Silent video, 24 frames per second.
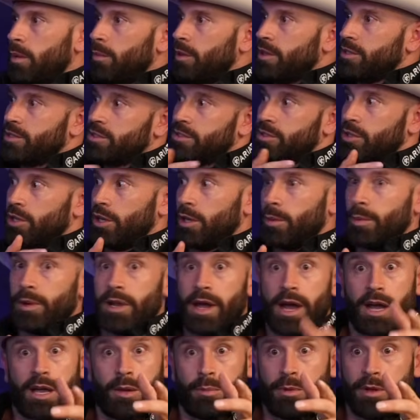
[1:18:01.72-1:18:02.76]
Maybe it's good,
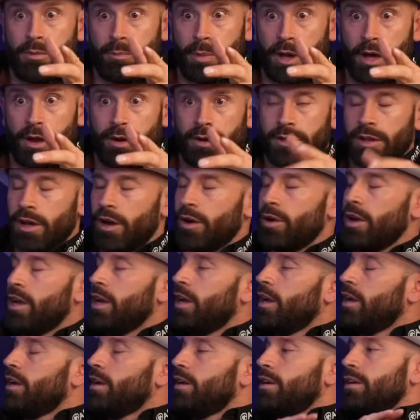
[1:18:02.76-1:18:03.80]
but that could be better though.
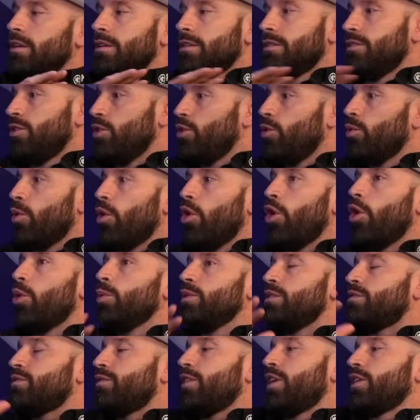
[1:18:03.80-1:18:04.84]
Do you
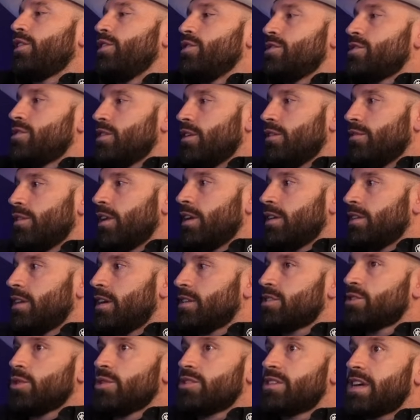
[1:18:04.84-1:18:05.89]
always yourself like
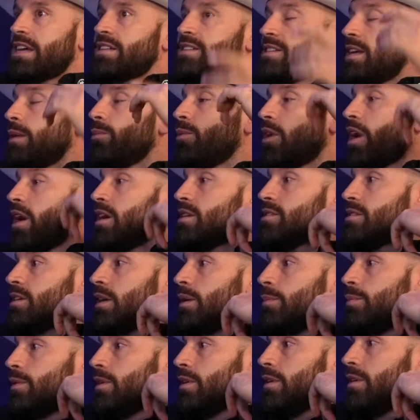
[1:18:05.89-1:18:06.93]
that? So it's that same
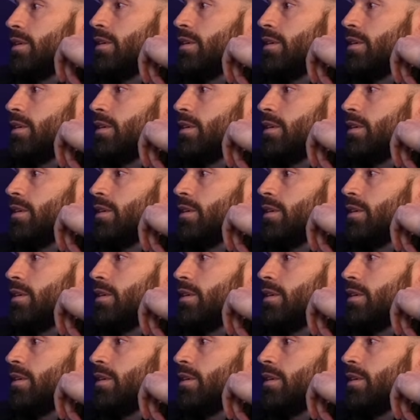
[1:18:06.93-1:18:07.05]
concept.